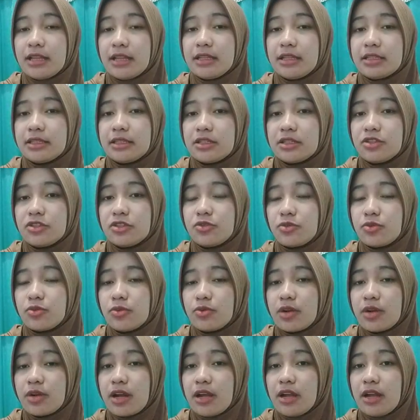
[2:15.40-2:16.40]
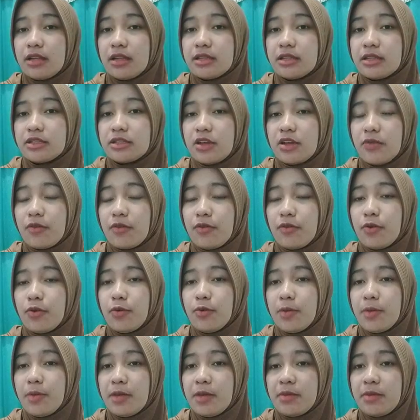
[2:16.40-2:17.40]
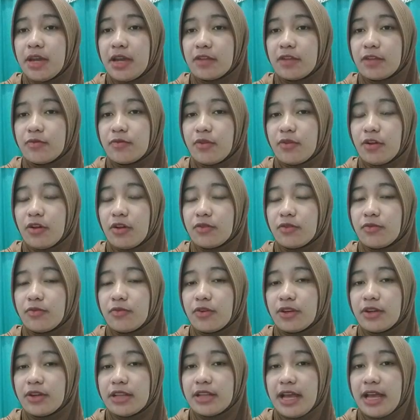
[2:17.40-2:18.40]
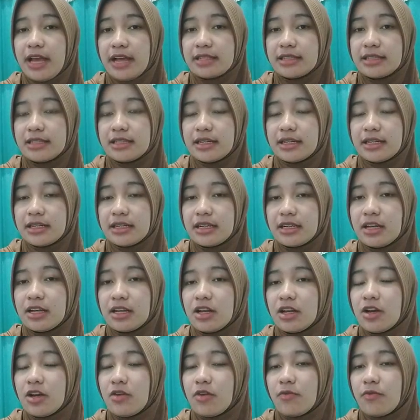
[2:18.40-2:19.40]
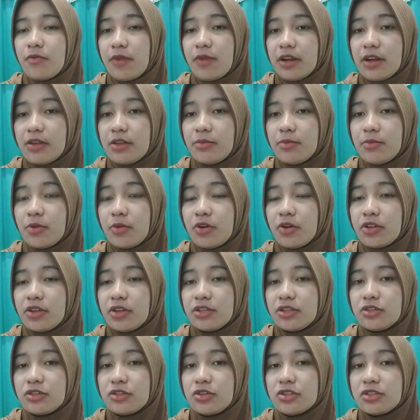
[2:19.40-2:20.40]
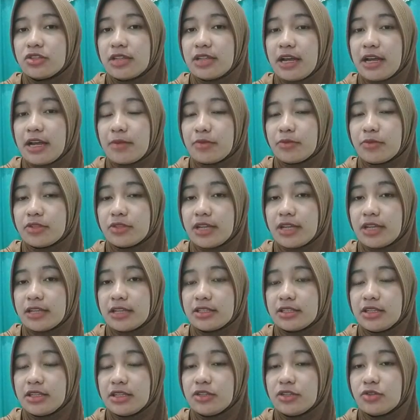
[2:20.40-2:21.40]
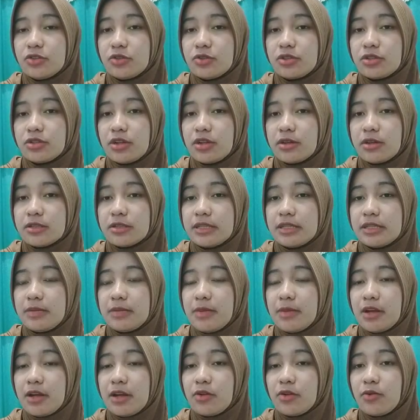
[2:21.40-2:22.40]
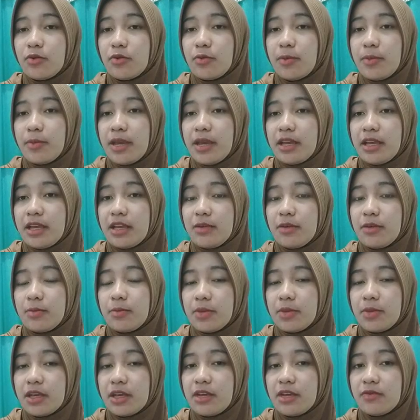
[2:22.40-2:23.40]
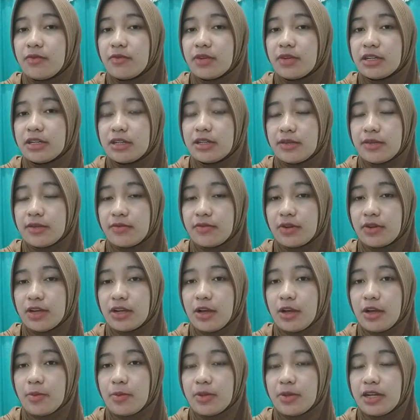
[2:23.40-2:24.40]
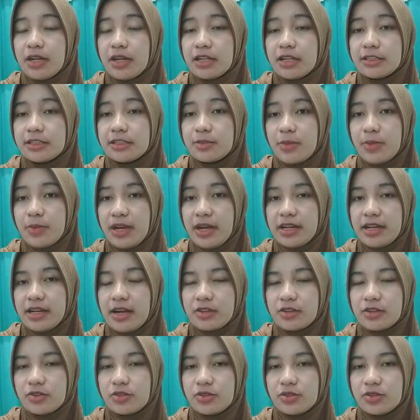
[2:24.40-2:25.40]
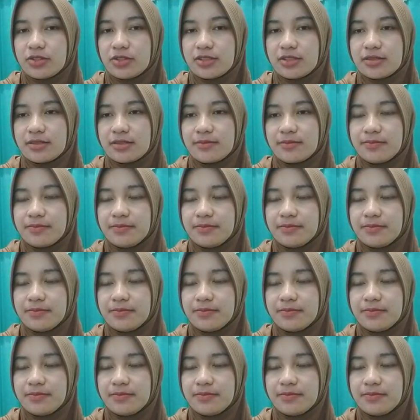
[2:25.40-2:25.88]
This is true regardless of who may be at fault for the accident. Furthermore, the Jones Act protects injured seamen who may be given differing opinions by doctors.